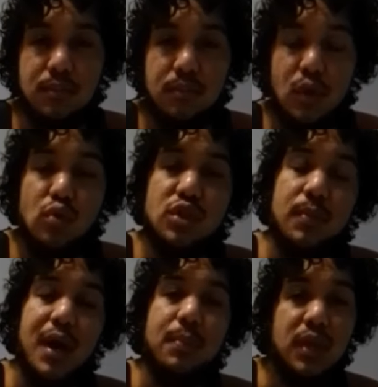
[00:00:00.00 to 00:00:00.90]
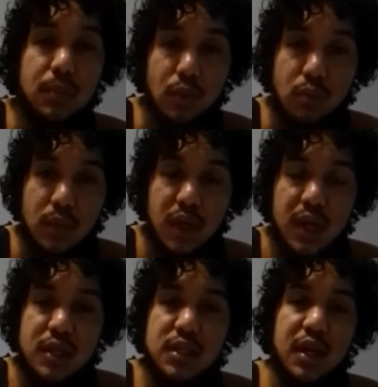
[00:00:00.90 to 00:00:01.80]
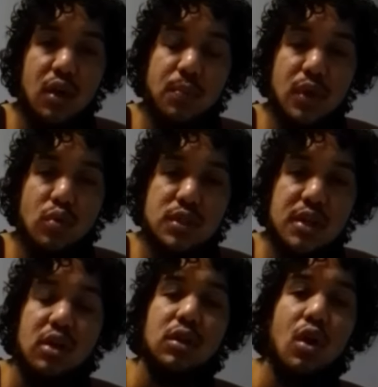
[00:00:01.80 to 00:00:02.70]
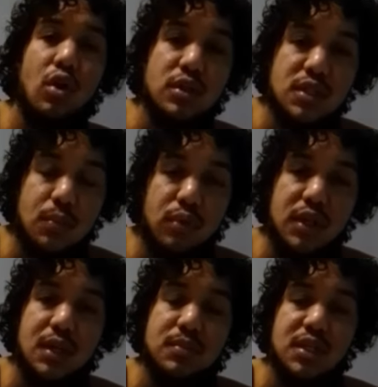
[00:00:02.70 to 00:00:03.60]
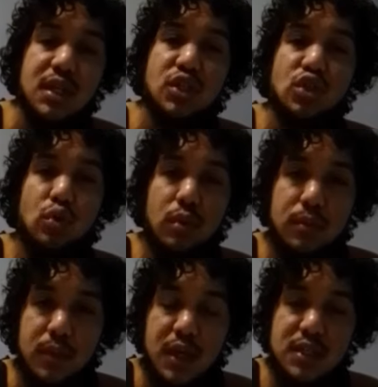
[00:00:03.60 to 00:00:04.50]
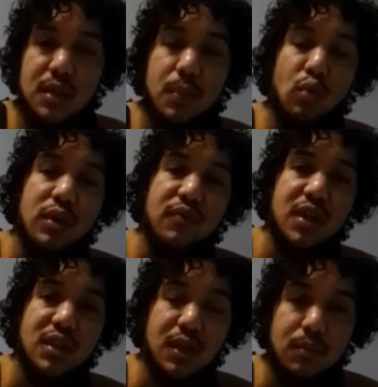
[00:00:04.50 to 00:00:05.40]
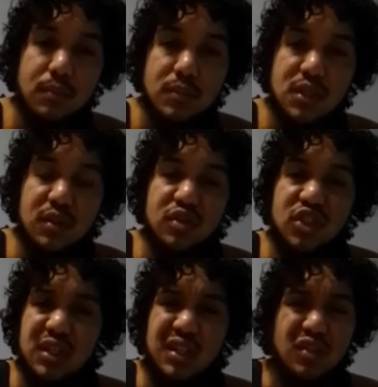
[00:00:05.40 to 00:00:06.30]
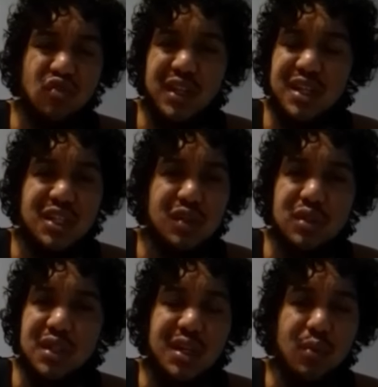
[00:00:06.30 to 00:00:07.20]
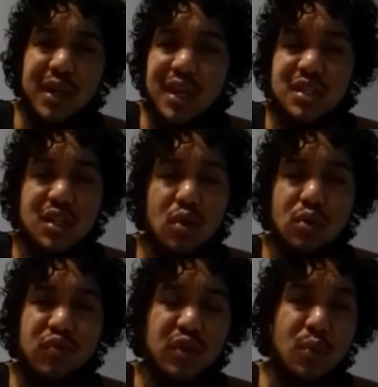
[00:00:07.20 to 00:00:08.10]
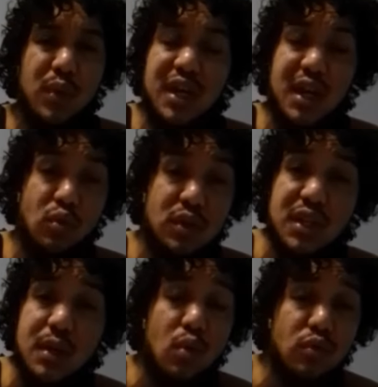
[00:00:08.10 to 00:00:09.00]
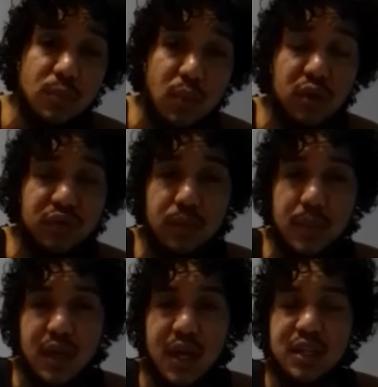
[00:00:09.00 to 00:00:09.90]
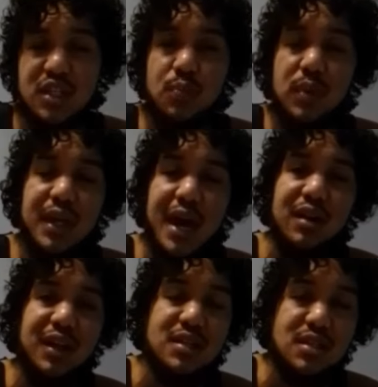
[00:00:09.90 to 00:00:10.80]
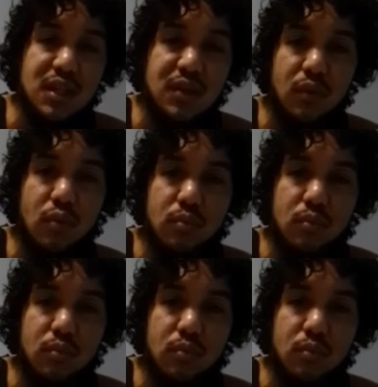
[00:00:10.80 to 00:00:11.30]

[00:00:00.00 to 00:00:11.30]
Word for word: Those are my people to help those that are lost, to bring them to Yeshua, to motivate them, to train the children in the way they should go, for the when they're older, they won't depart from it, to speak out against evil.